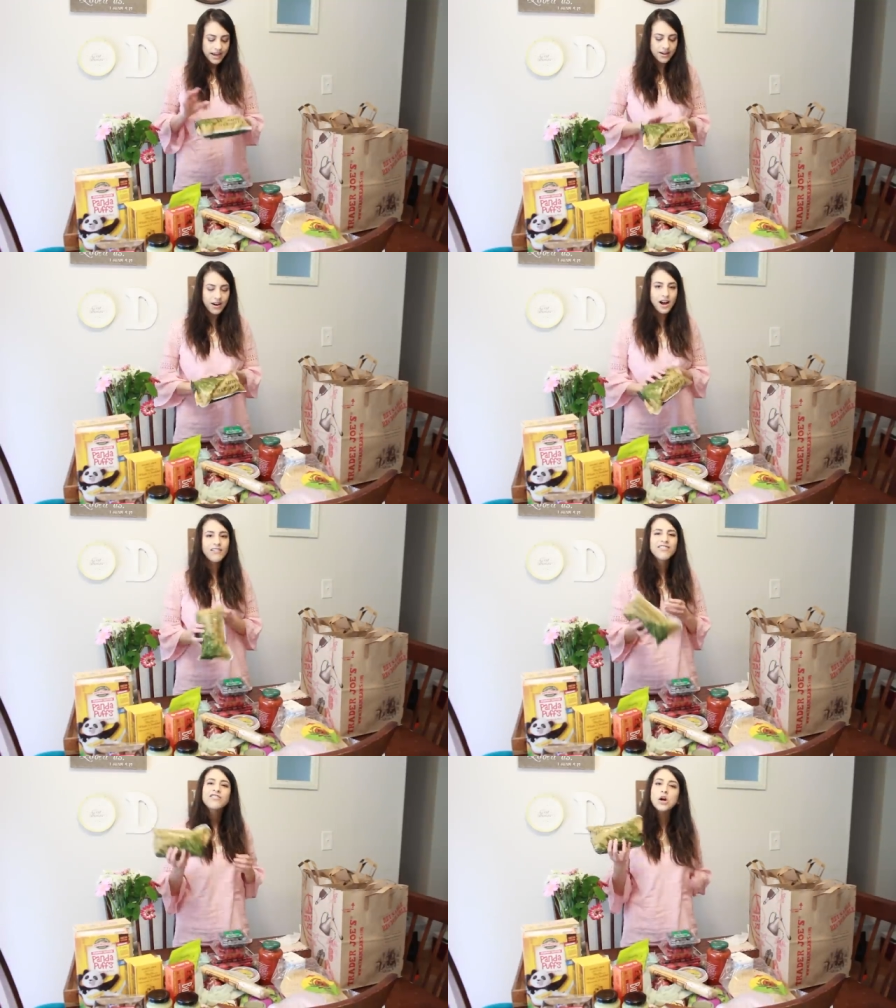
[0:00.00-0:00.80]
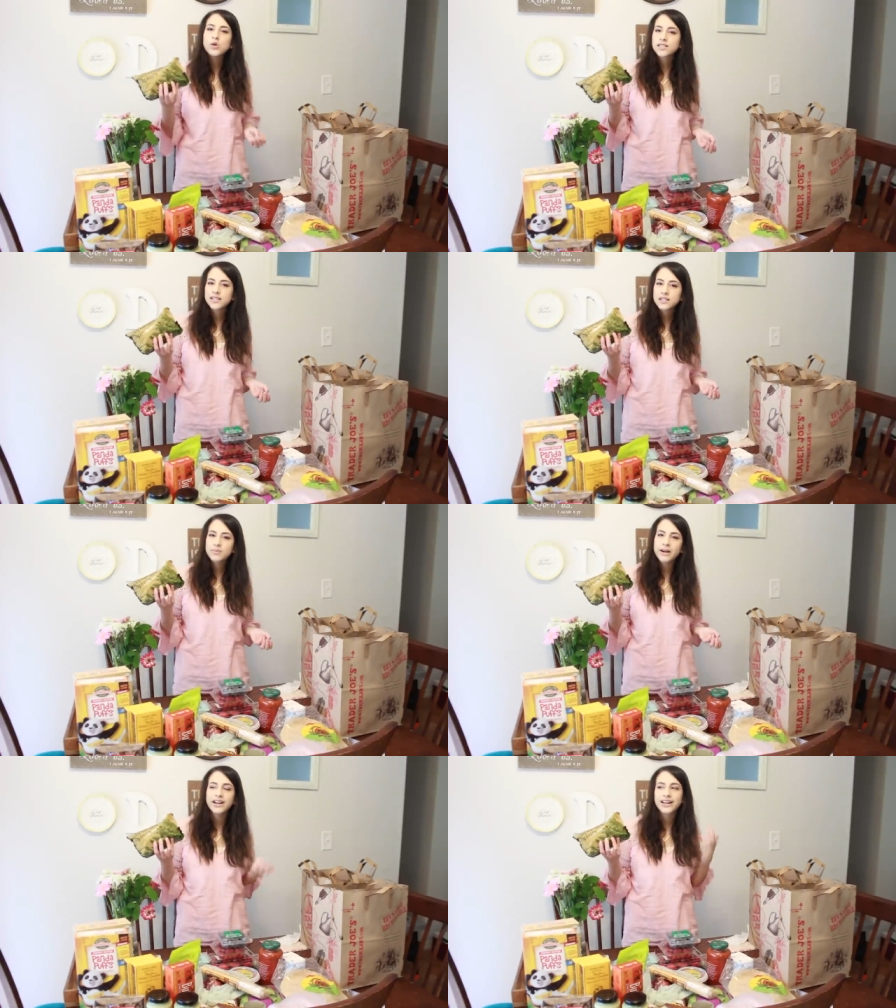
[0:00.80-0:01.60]
I got frozen
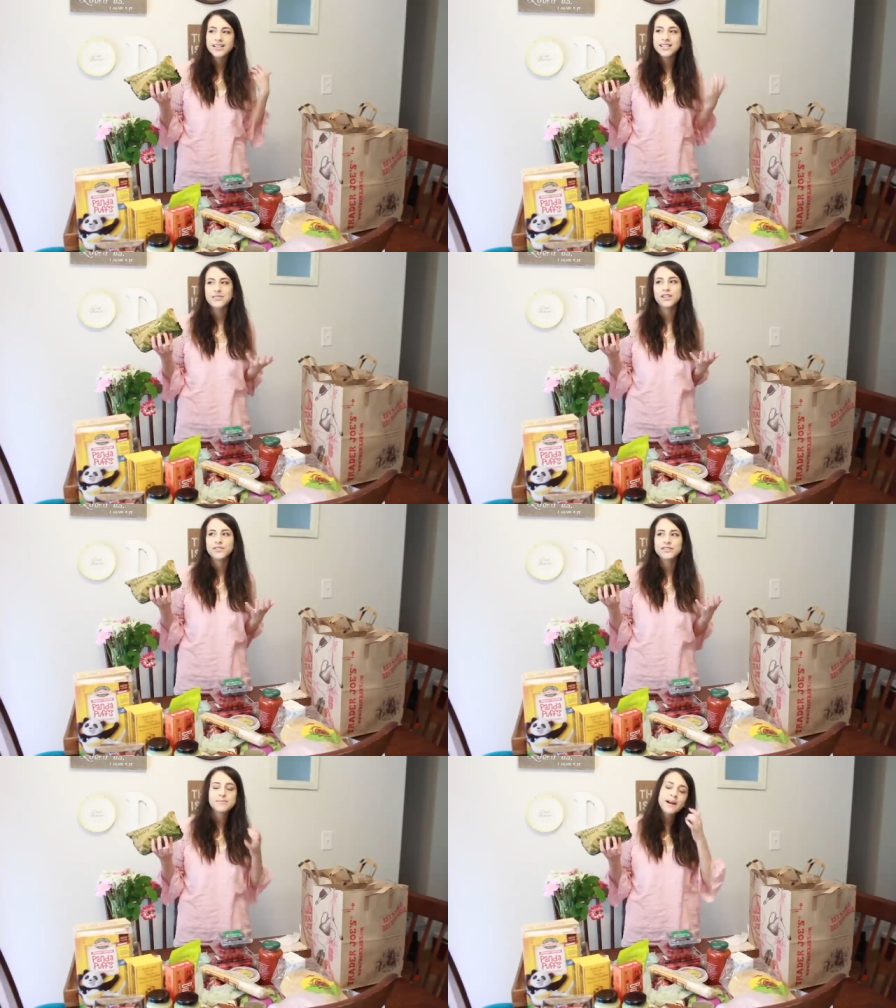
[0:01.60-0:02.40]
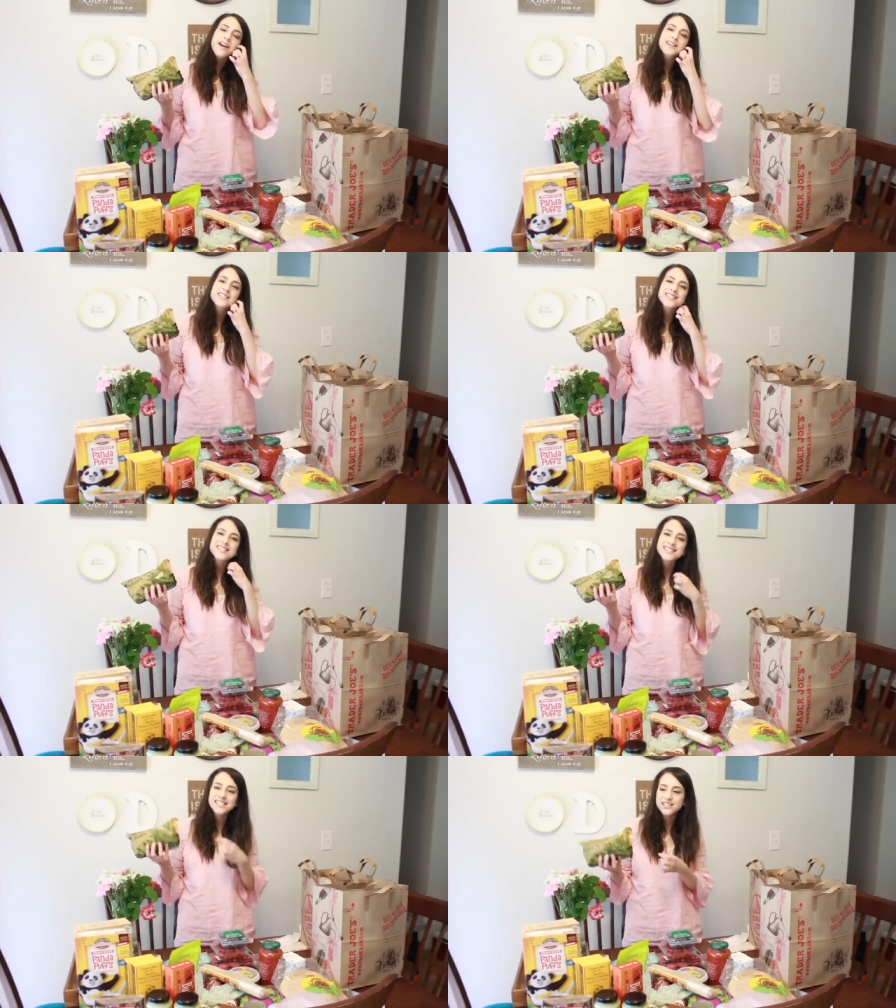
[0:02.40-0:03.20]
asparagus, even though asparagus is
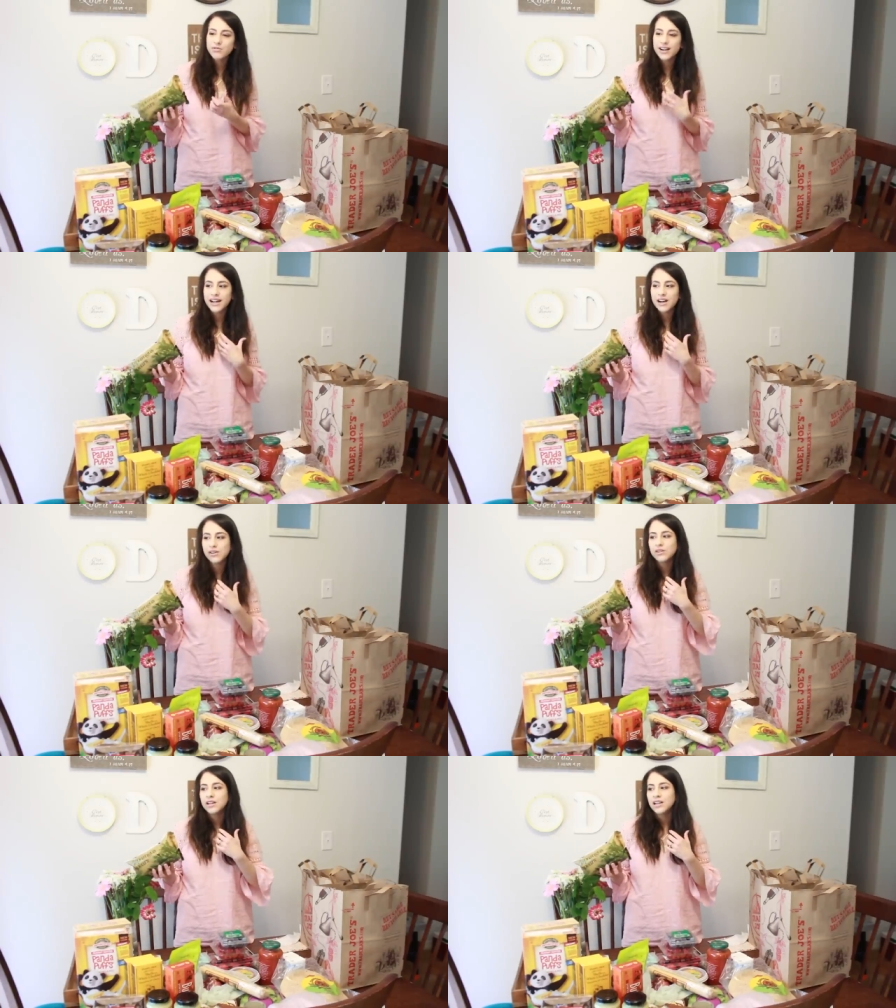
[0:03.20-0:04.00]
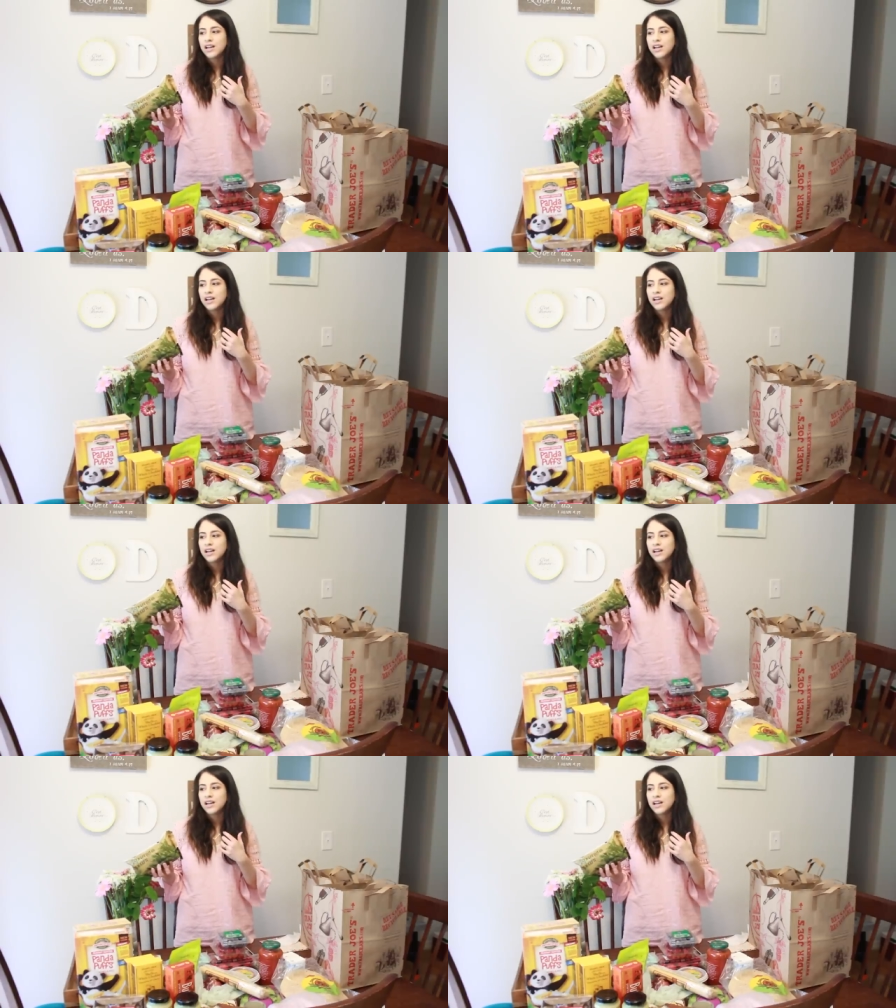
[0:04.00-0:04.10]
in season right now.